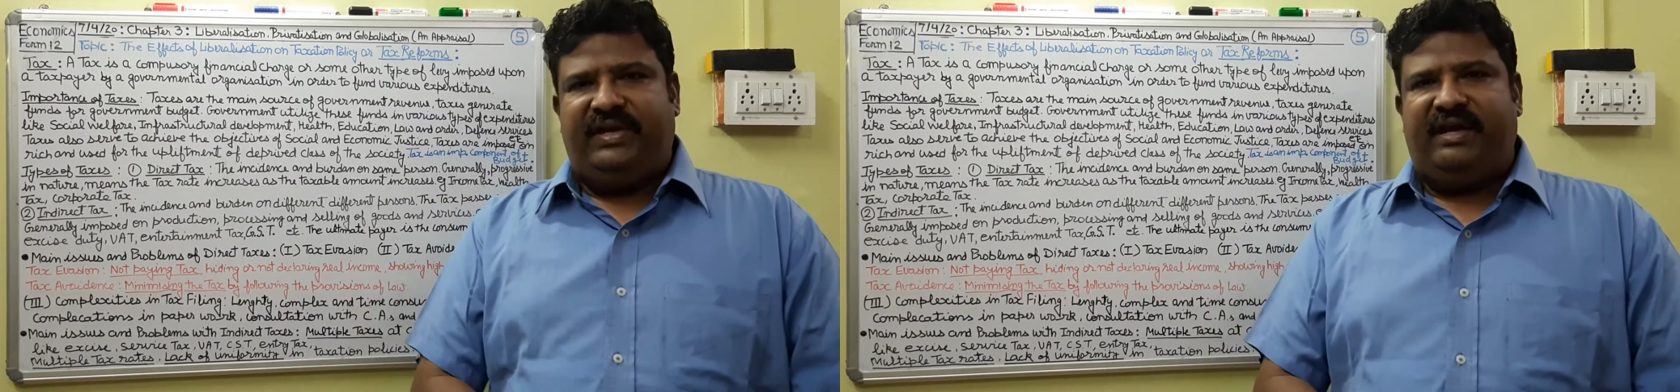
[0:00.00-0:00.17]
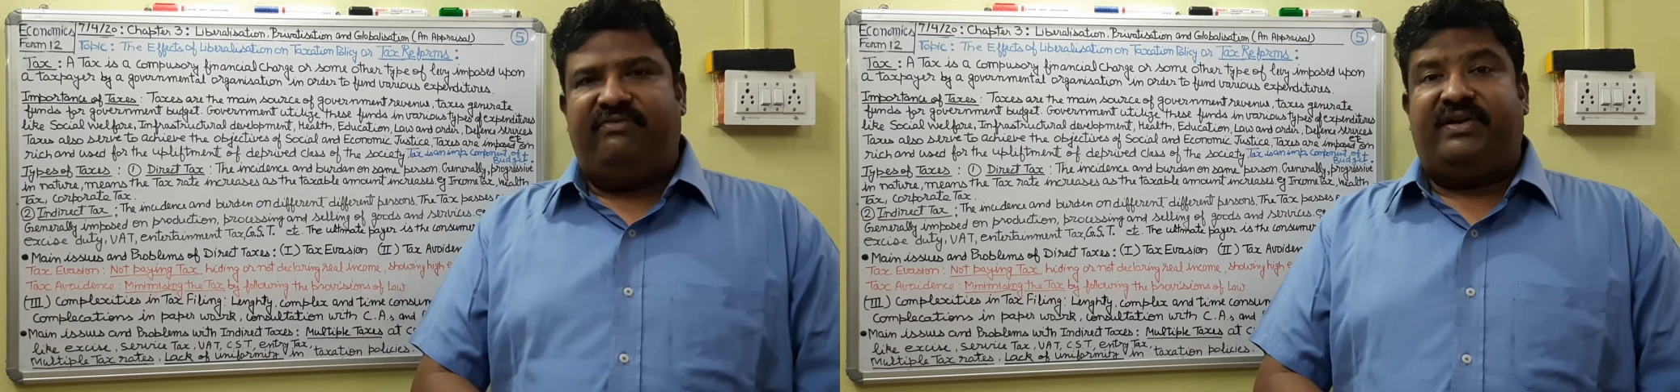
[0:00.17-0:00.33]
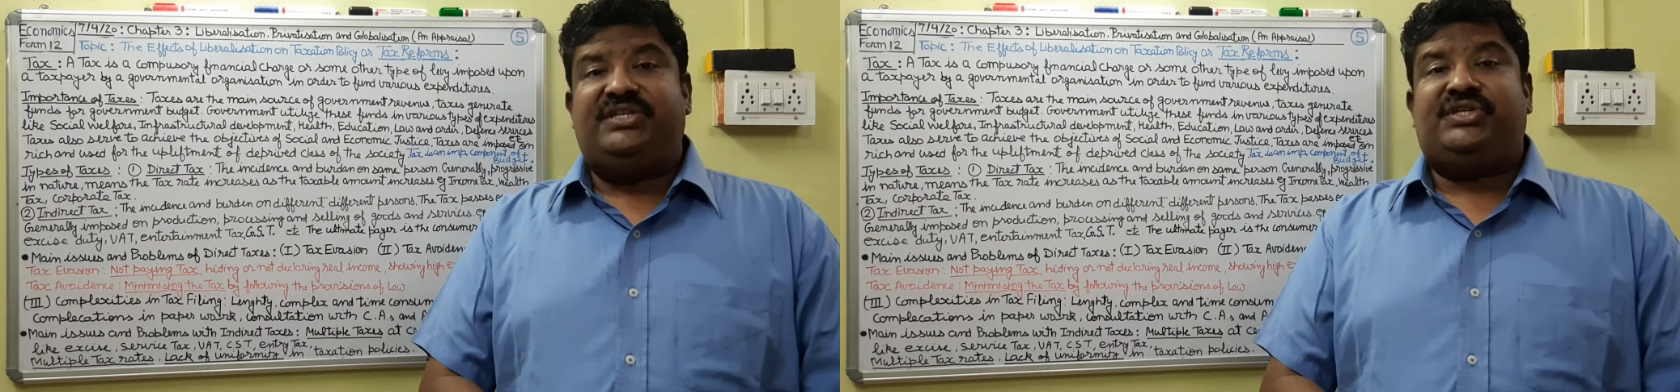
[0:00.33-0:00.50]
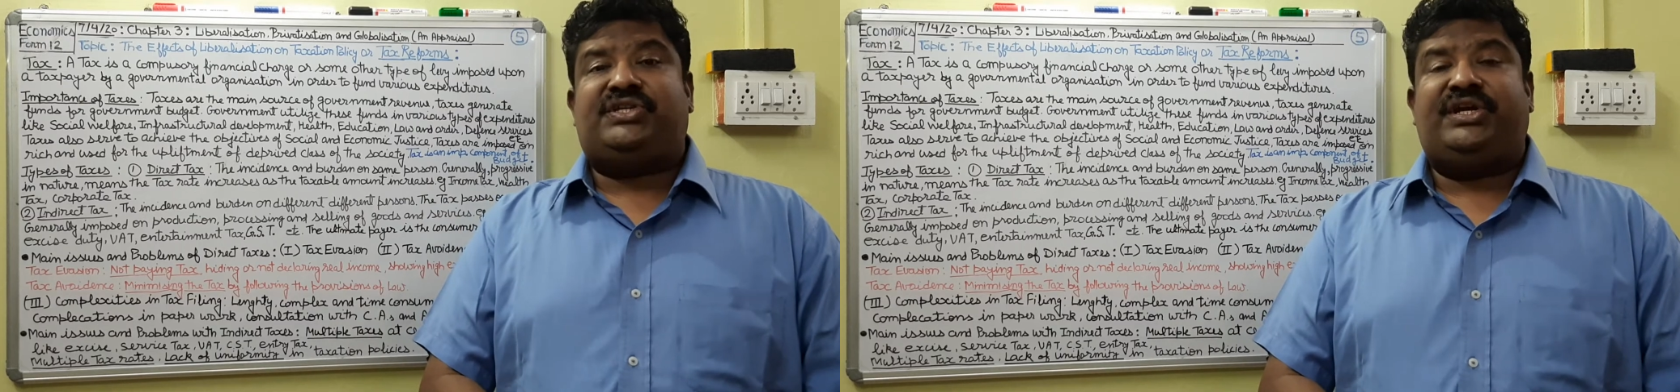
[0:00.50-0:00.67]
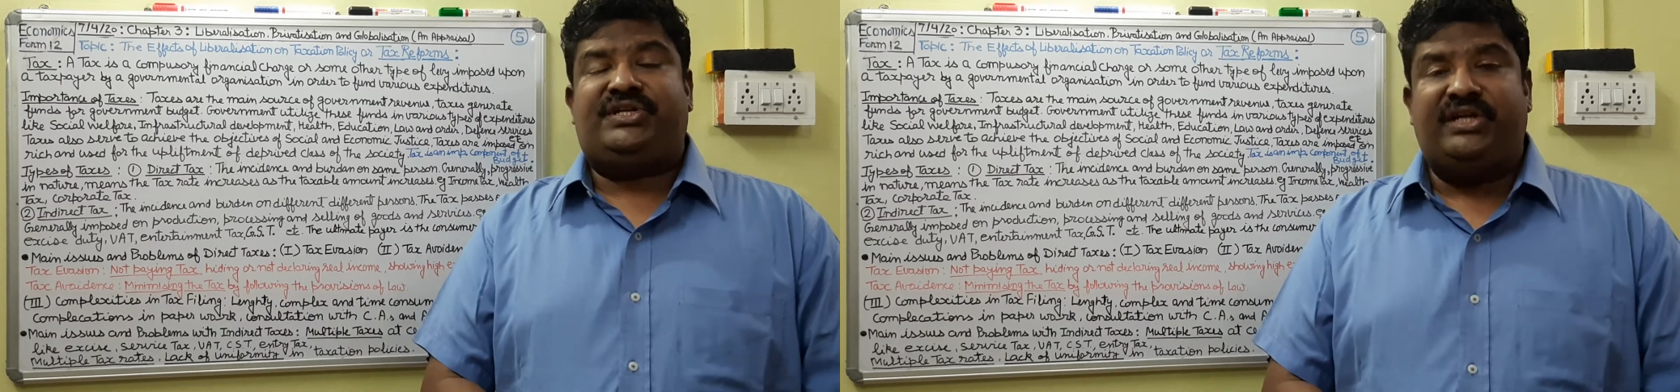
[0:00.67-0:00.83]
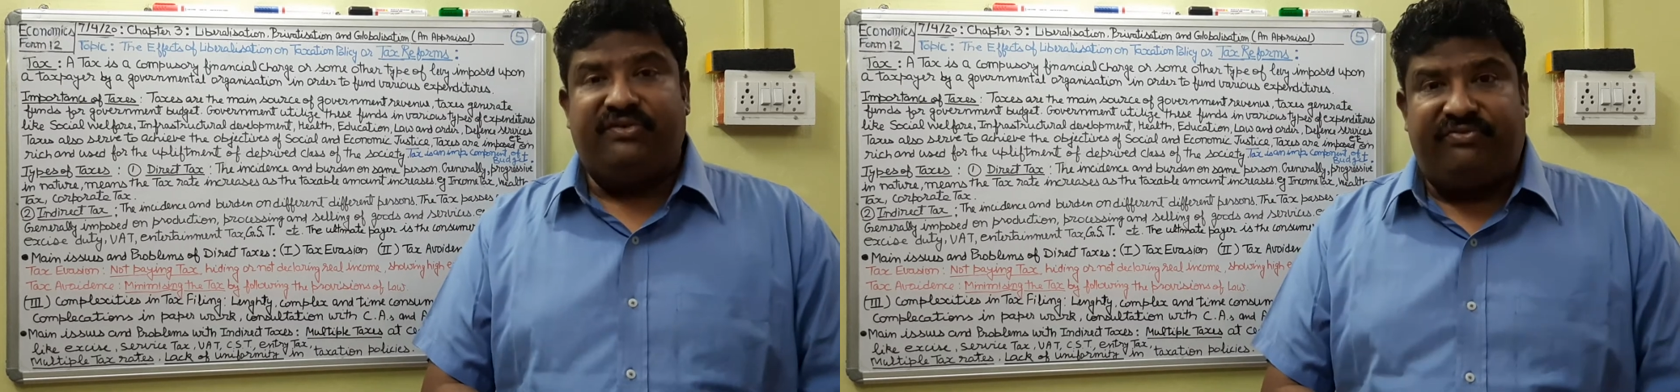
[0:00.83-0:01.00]
have
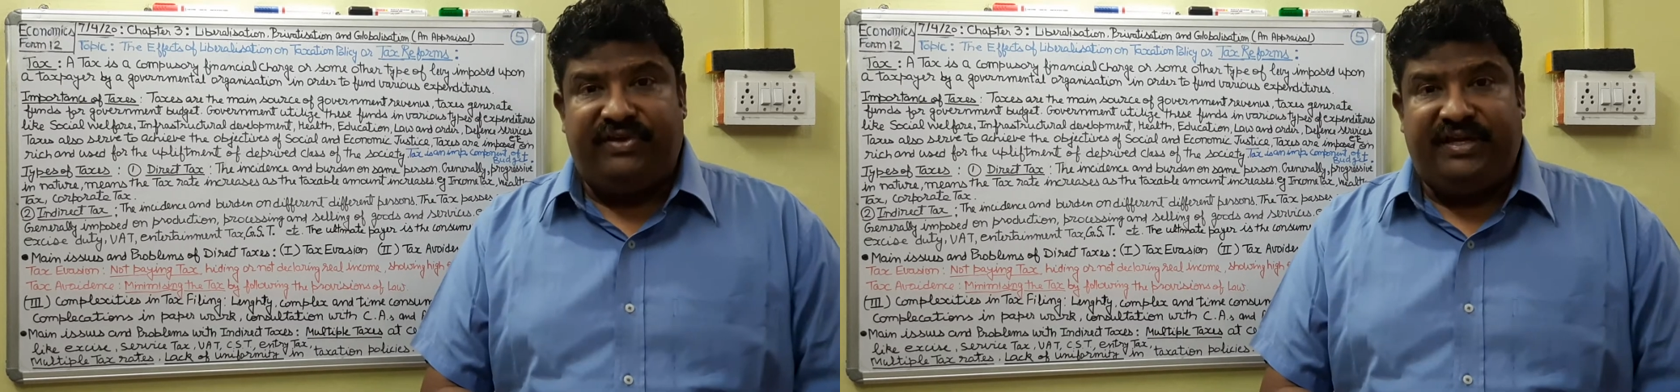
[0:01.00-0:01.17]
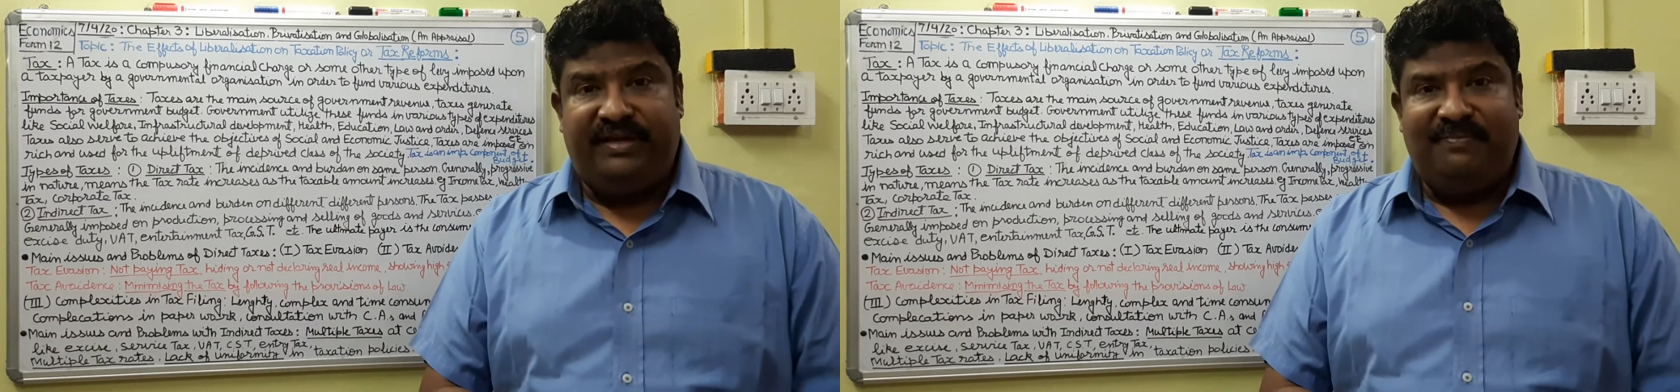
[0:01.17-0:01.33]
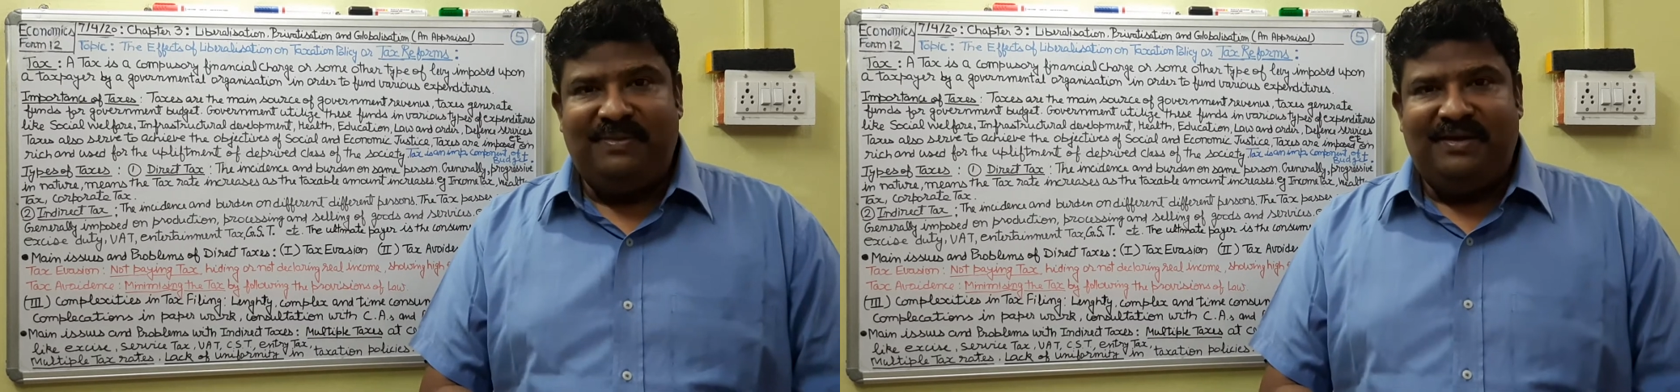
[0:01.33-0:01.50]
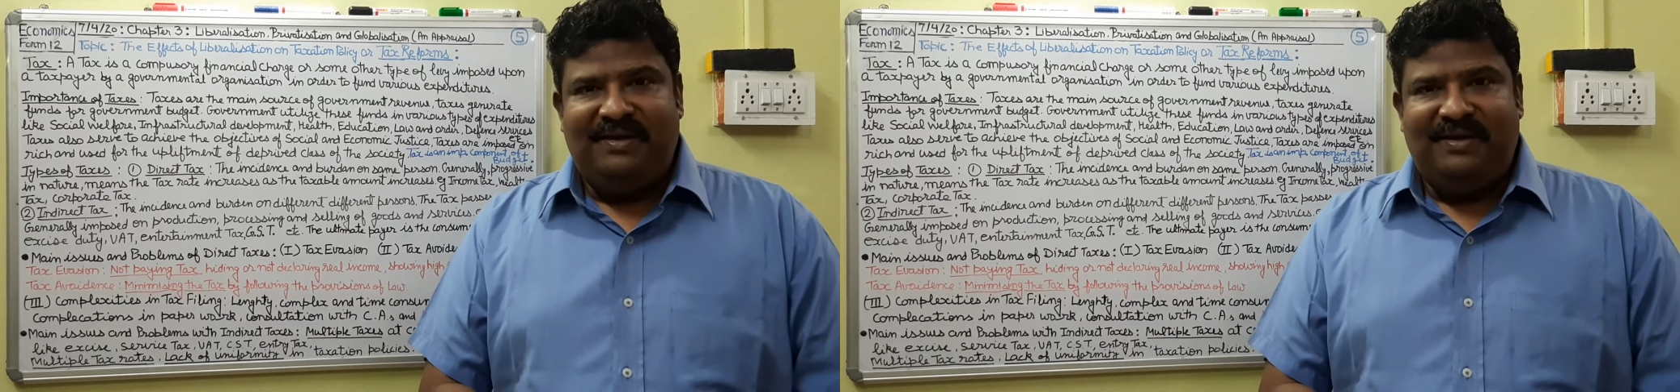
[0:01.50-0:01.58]
registration fee.